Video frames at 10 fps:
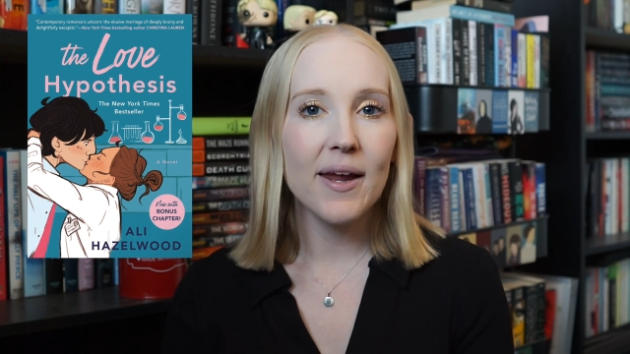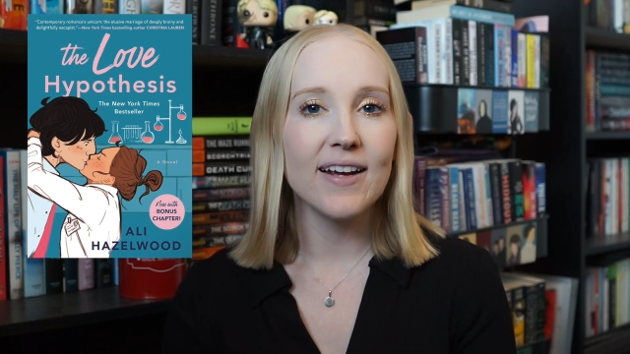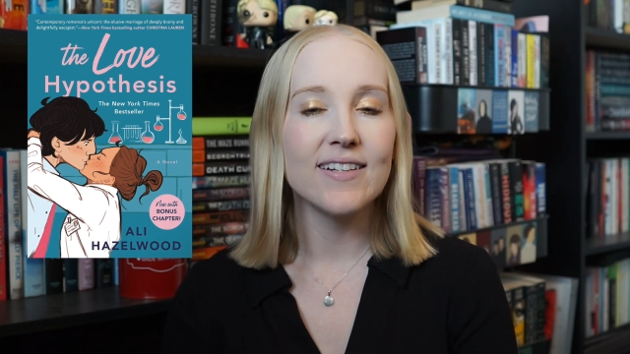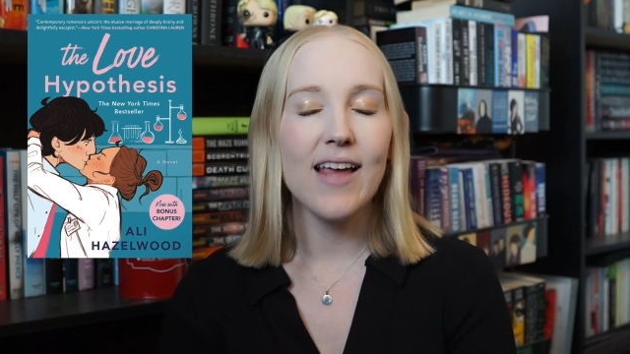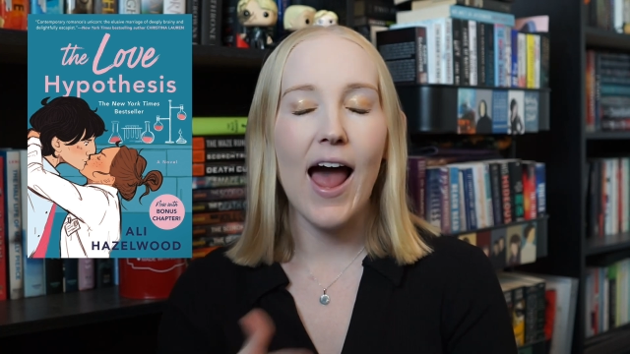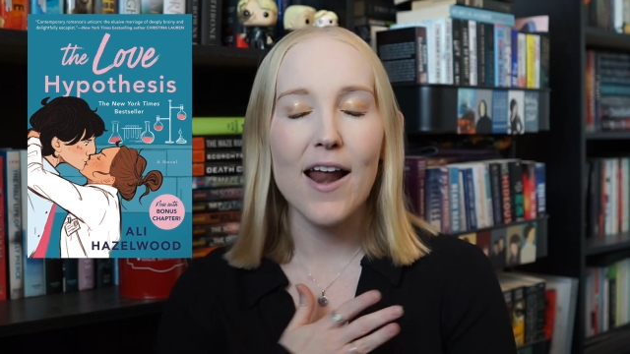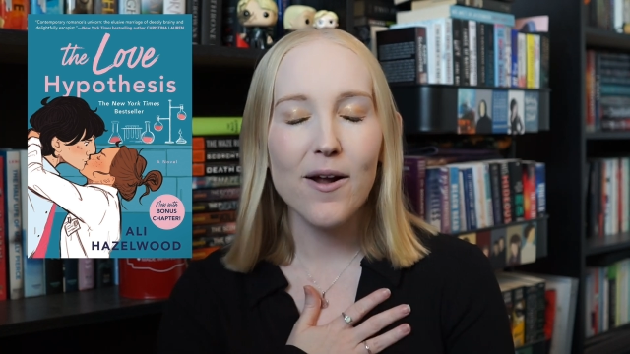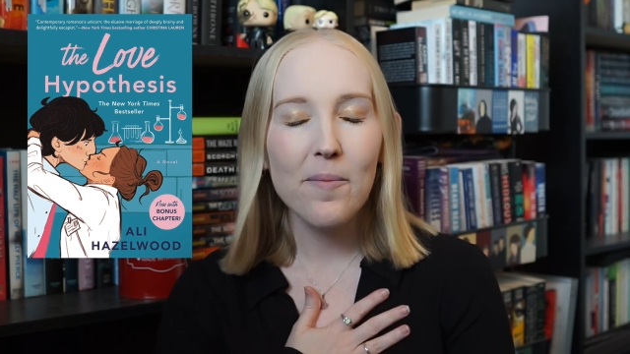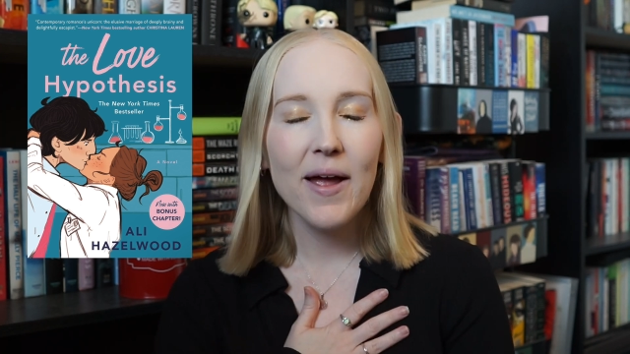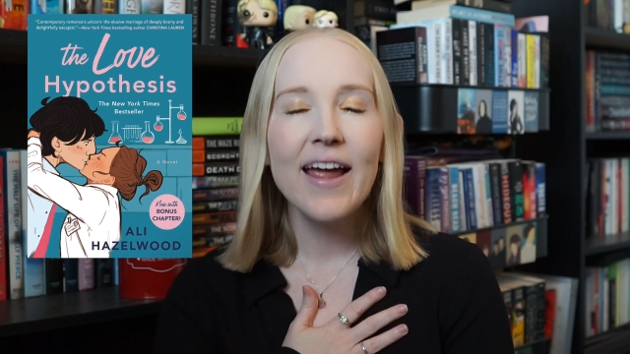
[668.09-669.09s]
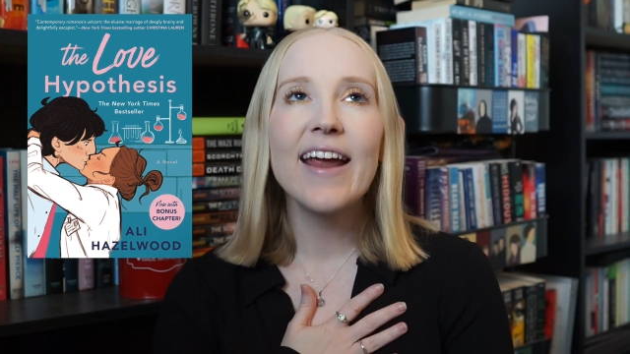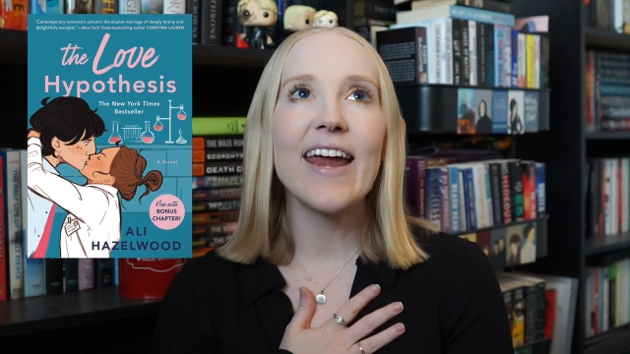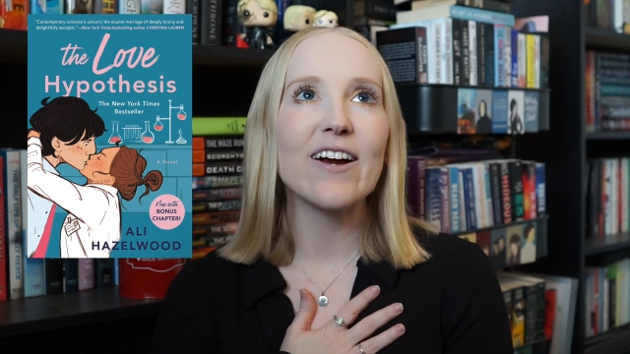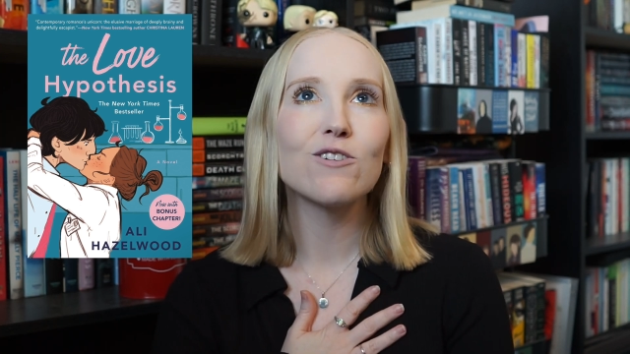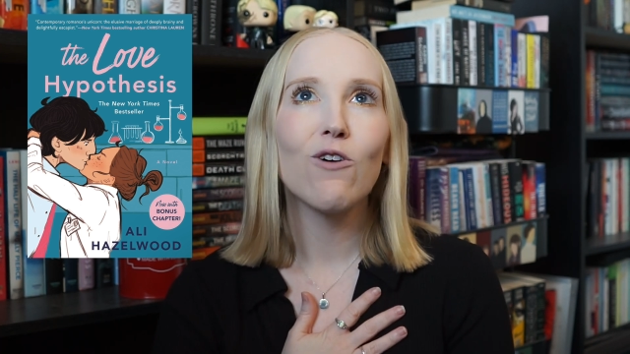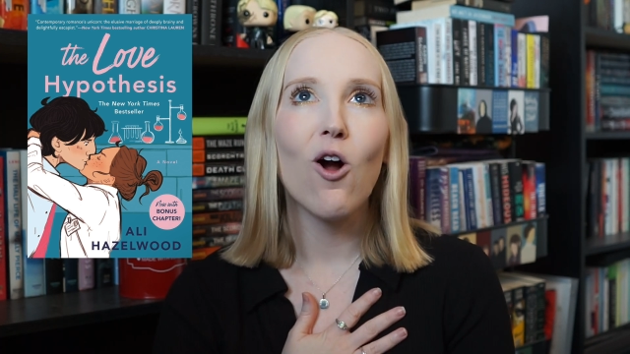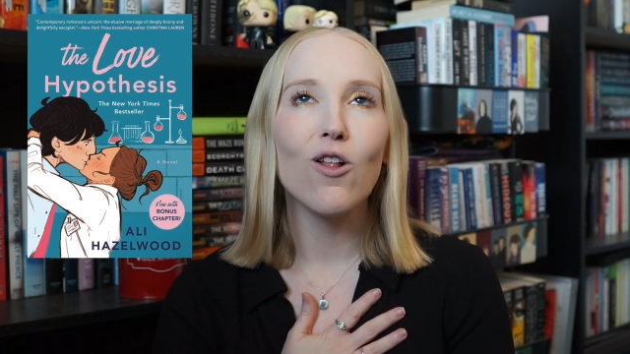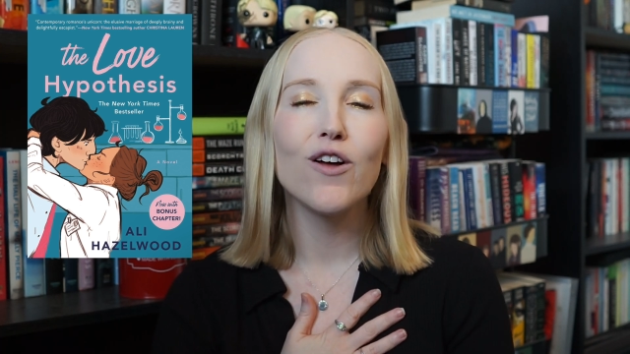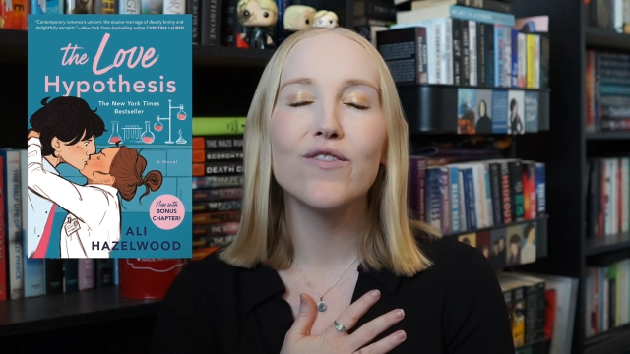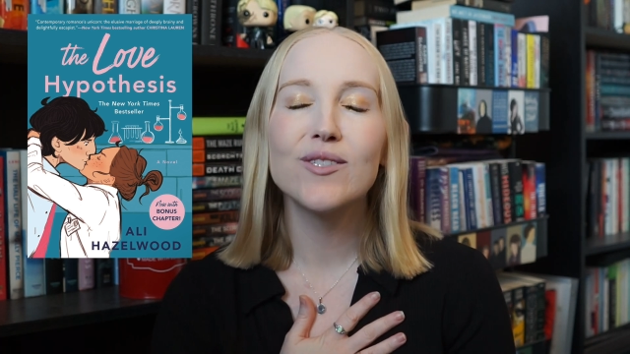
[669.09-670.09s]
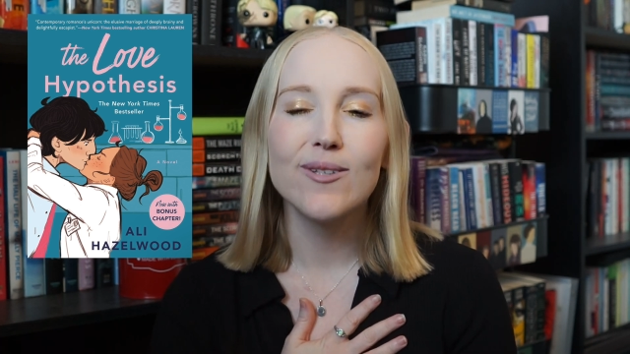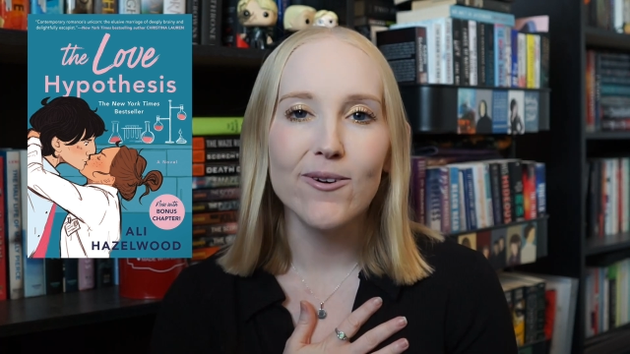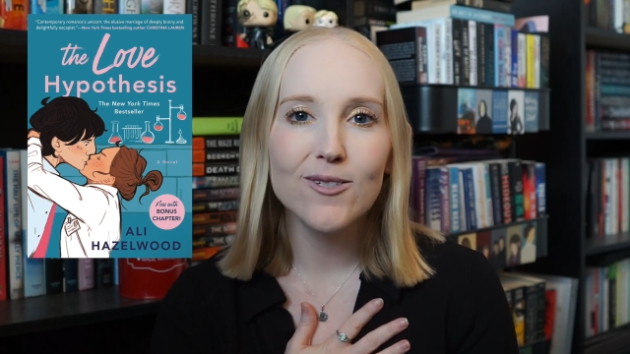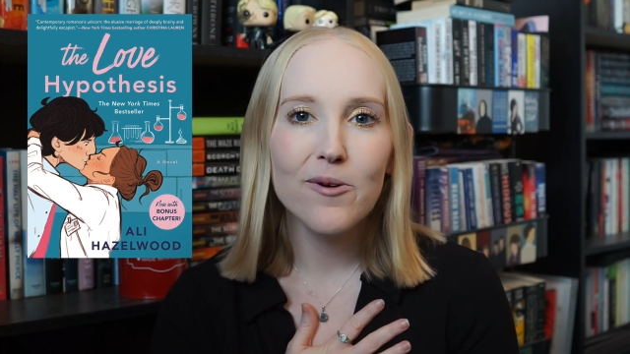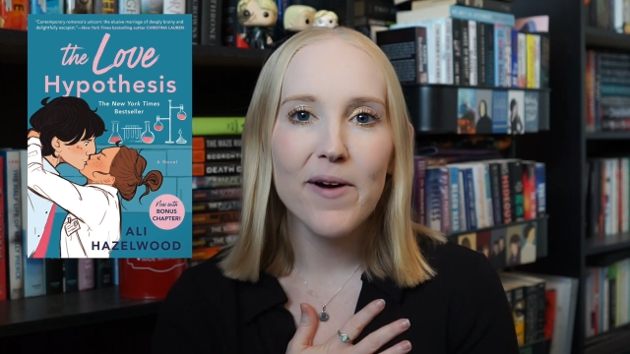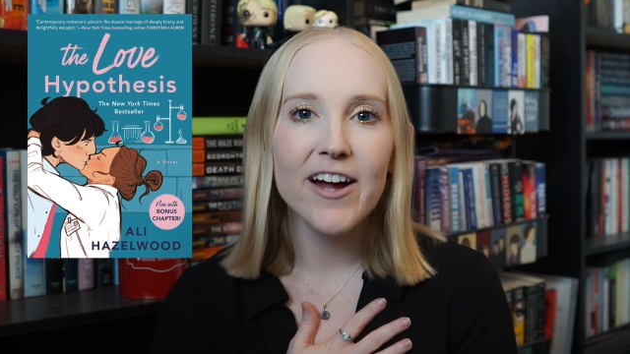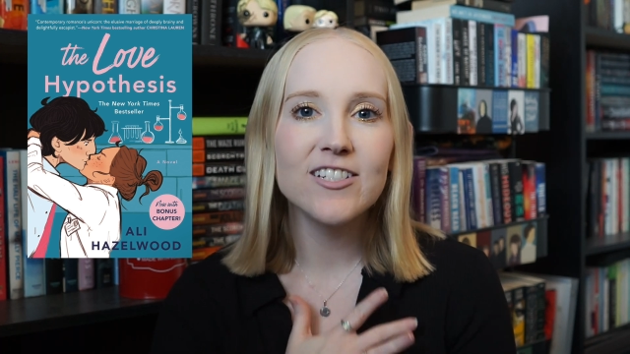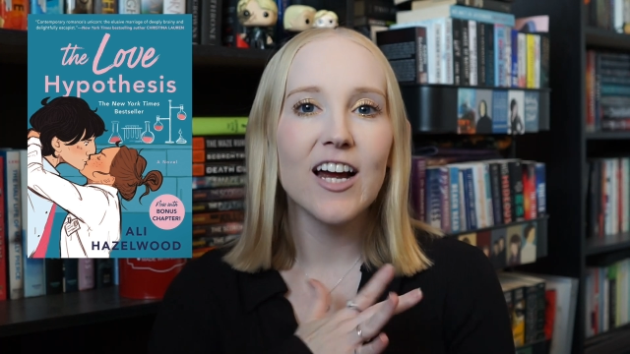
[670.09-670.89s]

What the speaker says: because Adam cares for Olive so much.